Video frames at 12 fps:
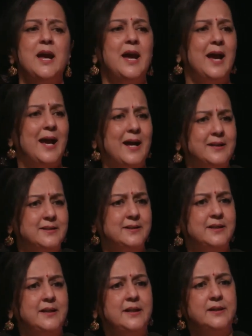at
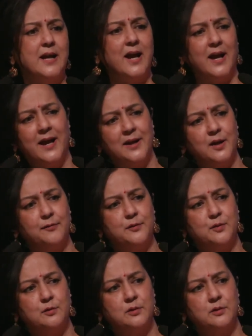the end of 2